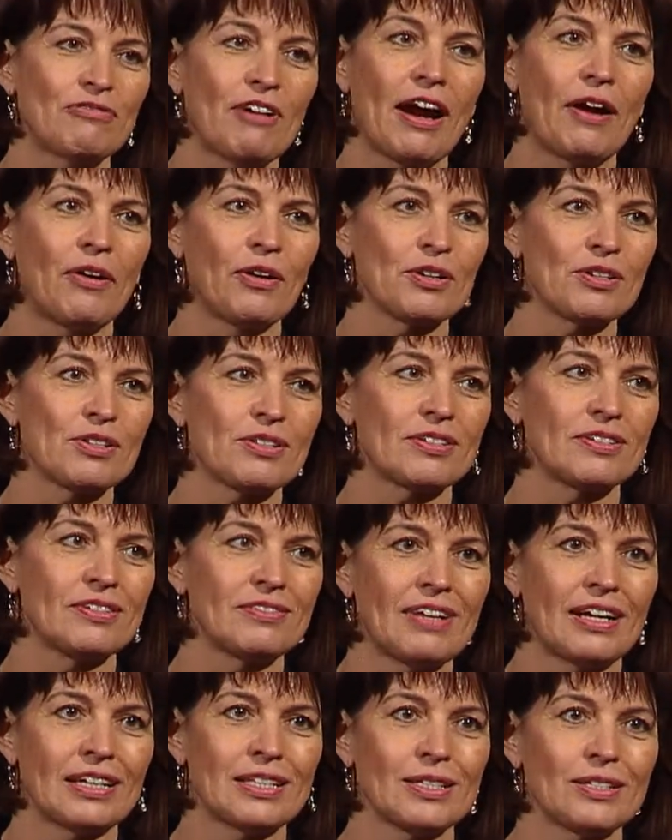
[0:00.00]
hours
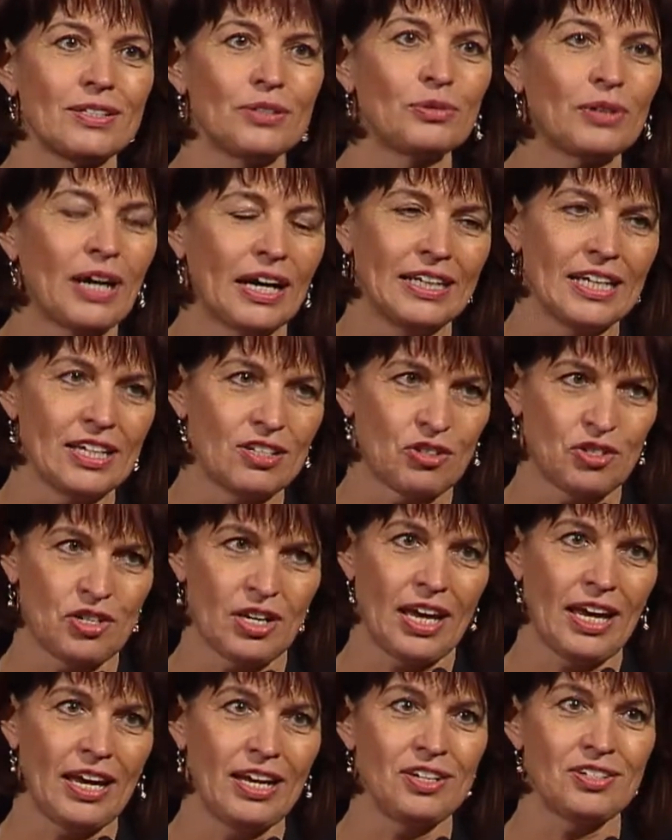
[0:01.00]
that you can
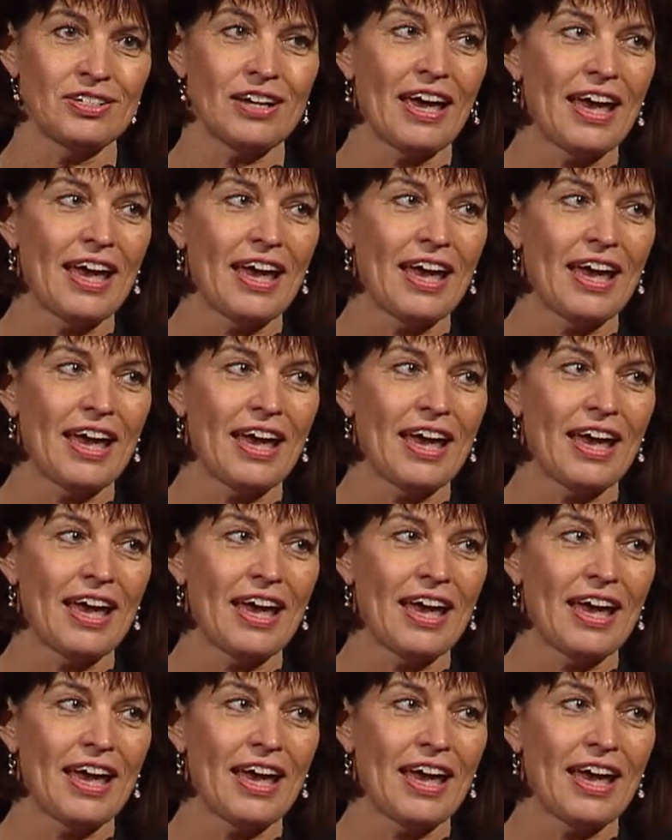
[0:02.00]
exchange.